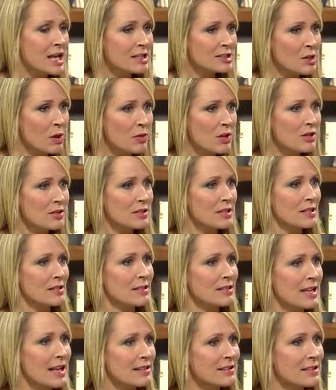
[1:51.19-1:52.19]
So there's this
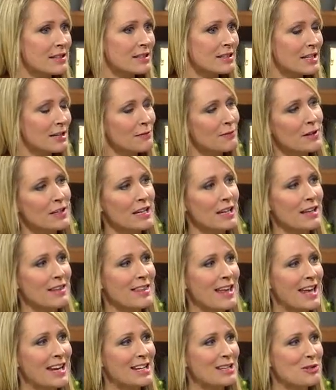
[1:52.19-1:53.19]
sensitivity
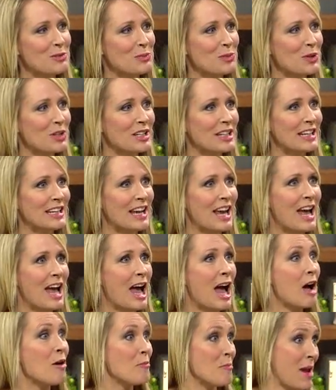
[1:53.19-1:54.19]
that is really
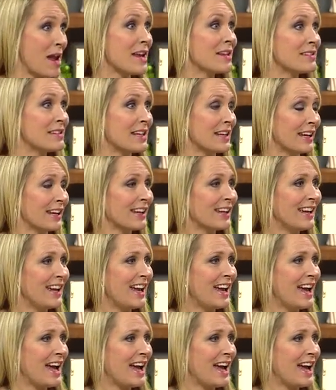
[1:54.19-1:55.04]
amazing